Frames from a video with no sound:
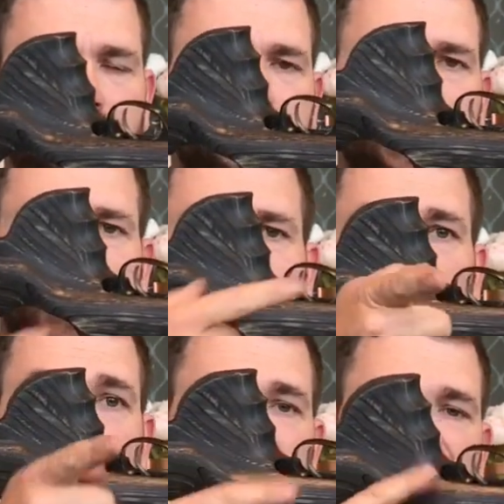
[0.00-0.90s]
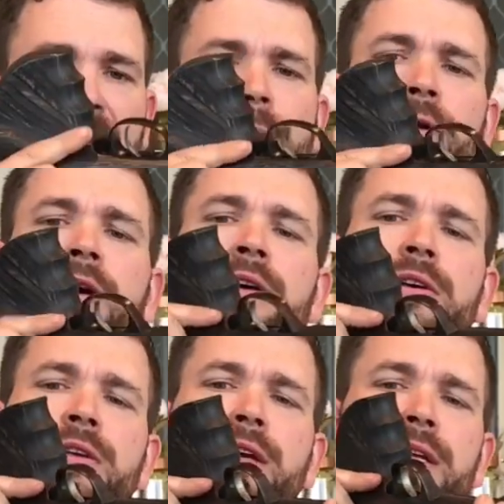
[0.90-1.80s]
this towards the camera,
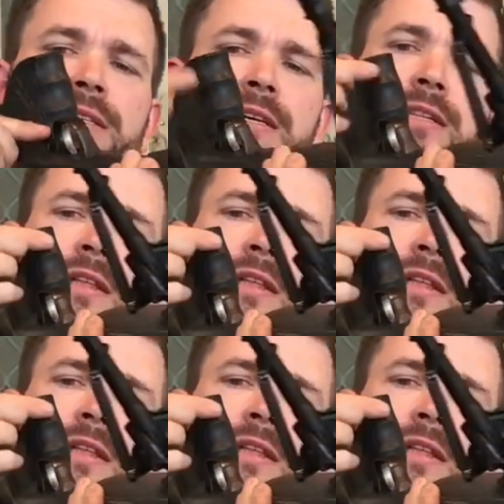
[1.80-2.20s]
you can see